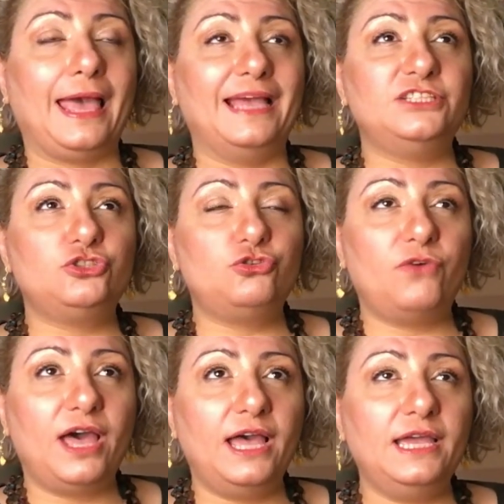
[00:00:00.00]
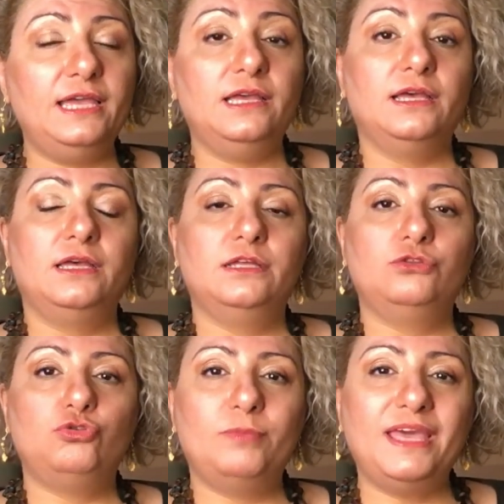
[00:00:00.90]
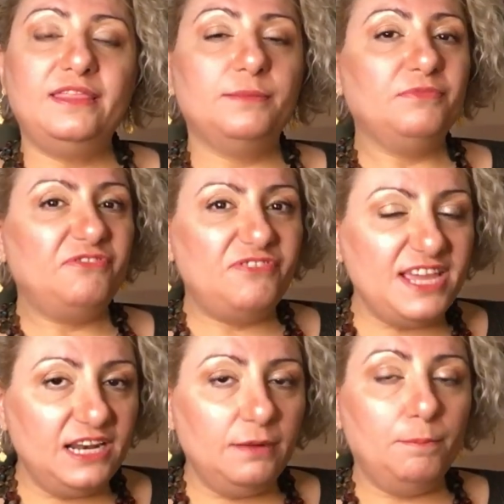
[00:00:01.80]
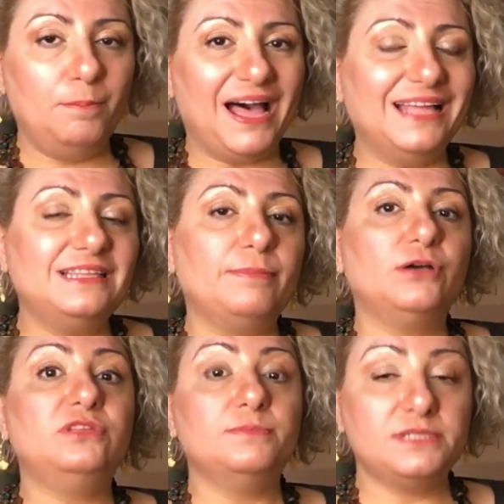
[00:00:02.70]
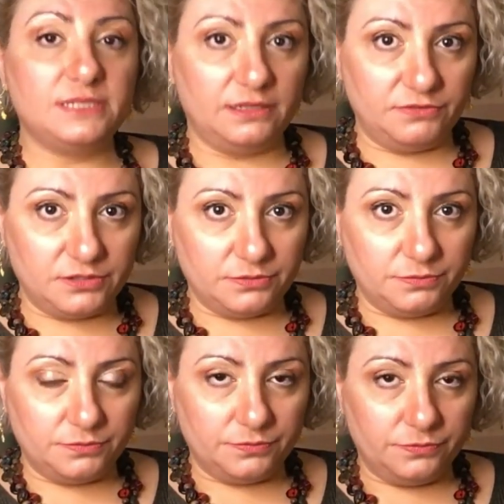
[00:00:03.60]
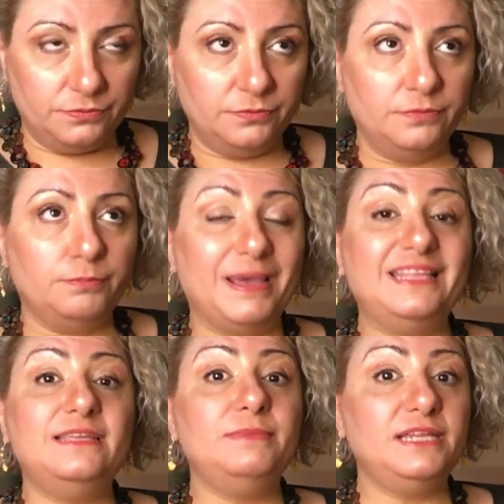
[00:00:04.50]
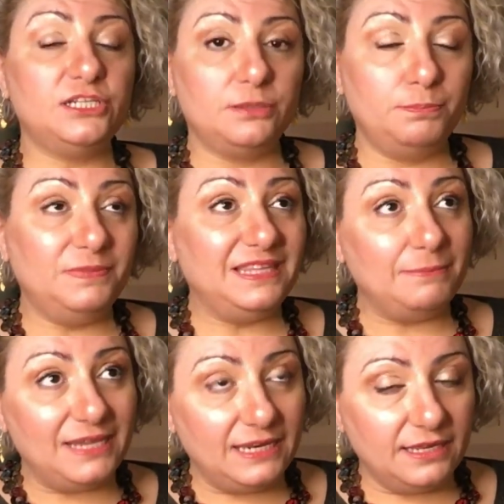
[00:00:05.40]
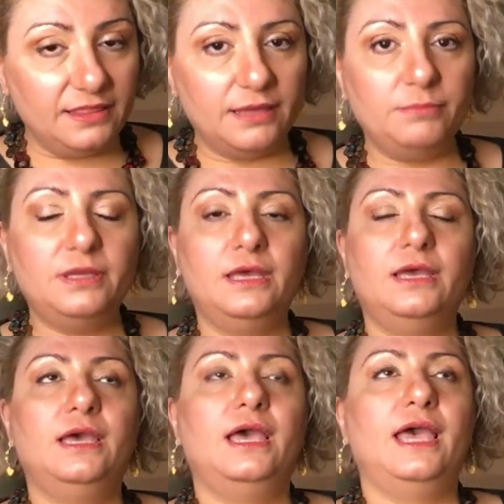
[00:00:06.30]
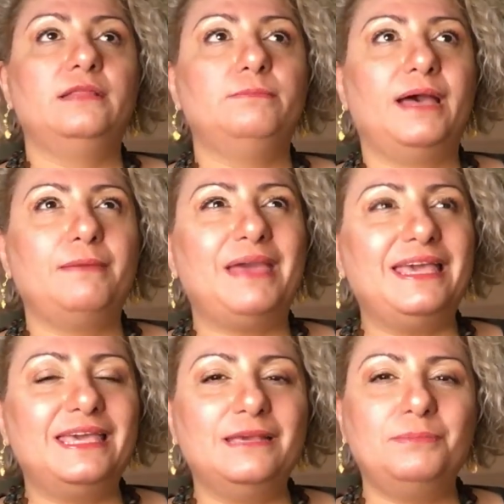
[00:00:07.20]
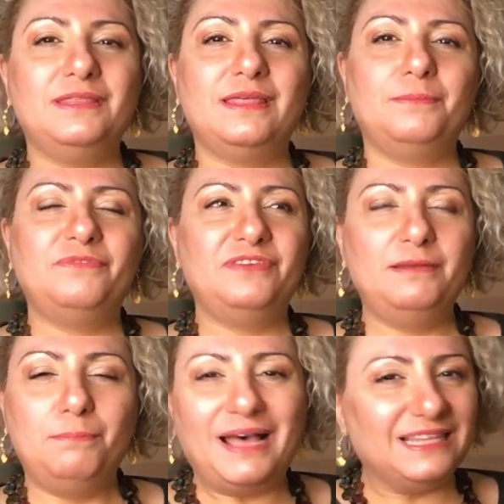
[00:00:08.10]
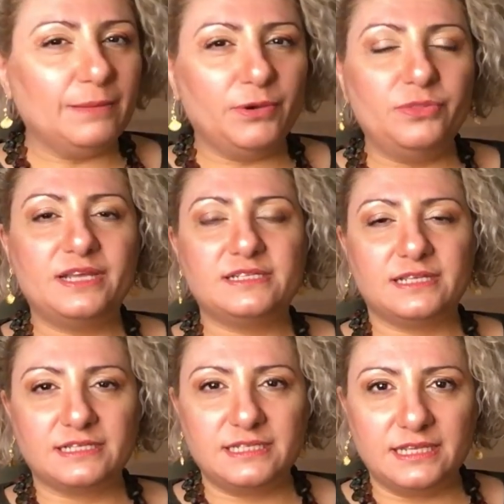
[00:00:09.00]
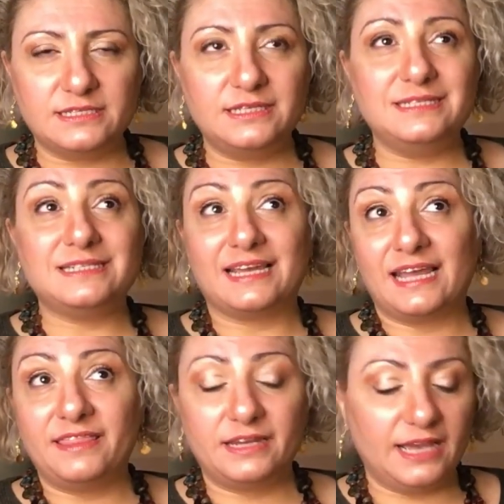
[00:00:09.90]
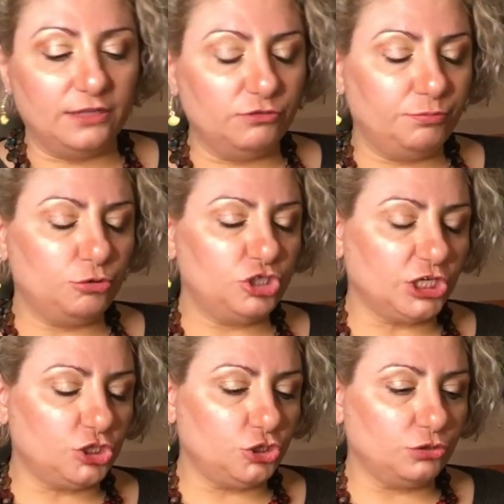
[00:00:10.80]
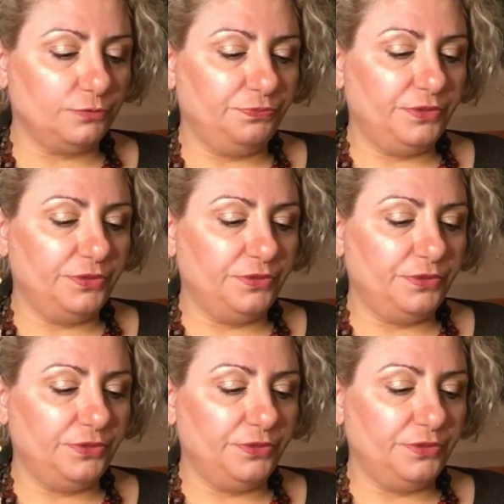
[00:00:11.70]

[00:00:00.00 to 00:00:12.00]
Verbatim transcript: I try to make them feel bad about themselves by dimin demeaning them and by making me them feel bad about their success. This is another kind of projection.